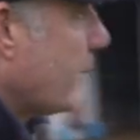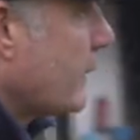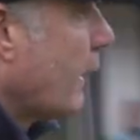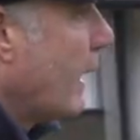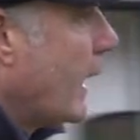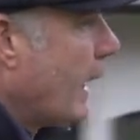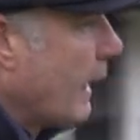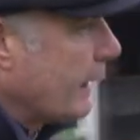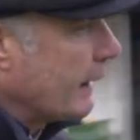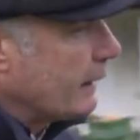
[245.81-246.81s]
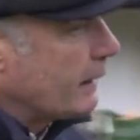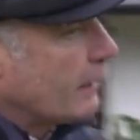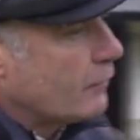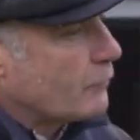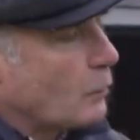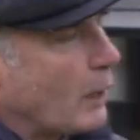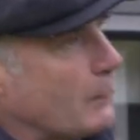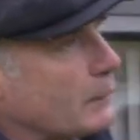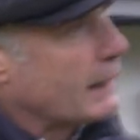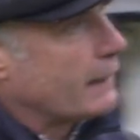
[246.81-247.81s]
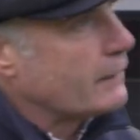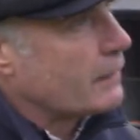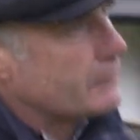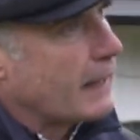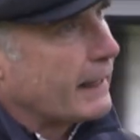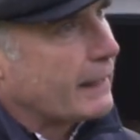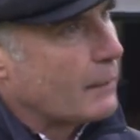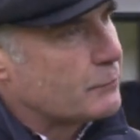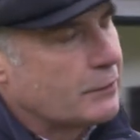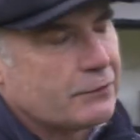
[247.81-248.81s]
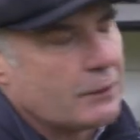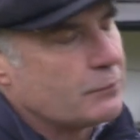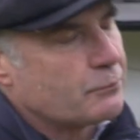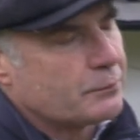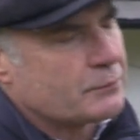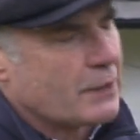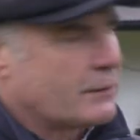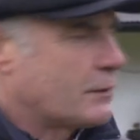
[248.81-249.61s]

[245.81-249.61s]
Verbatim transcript: better. And in the Wayward lad the other day at Kempton, mm.